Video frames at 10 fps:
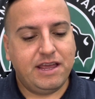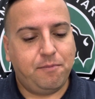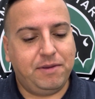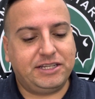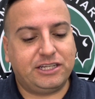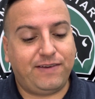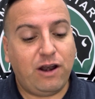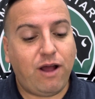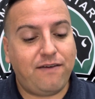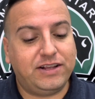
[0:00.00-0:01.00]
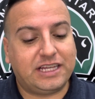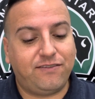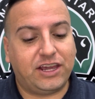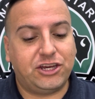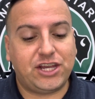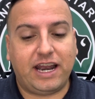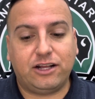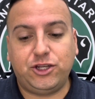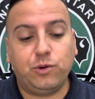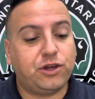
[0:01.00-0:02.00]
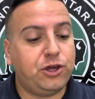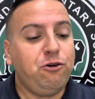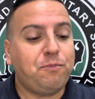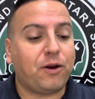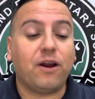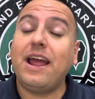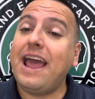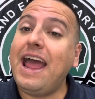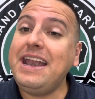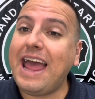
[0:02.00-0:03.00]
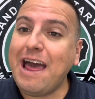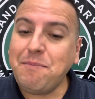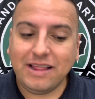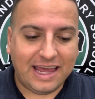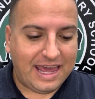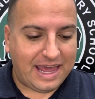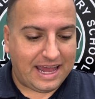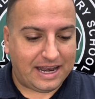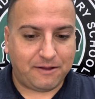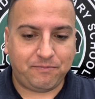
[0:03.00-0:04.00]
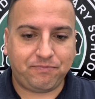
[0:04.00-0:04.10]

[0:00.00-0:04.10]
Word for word: Mrs. Federoff is giving a shout out to Cooper and Emmeline.